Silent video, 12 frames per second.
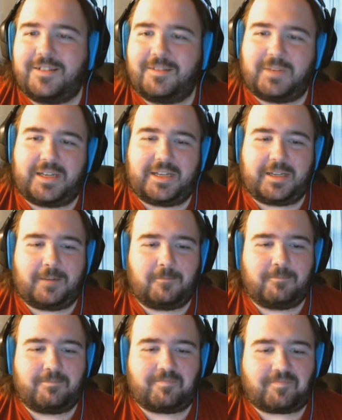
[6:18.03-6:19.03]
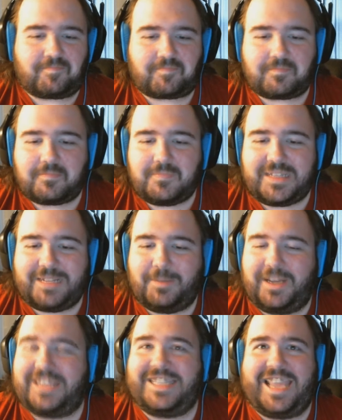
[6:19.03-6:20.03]
But um,
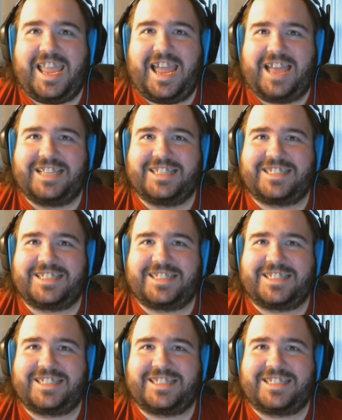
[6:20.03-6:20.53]
but yeah,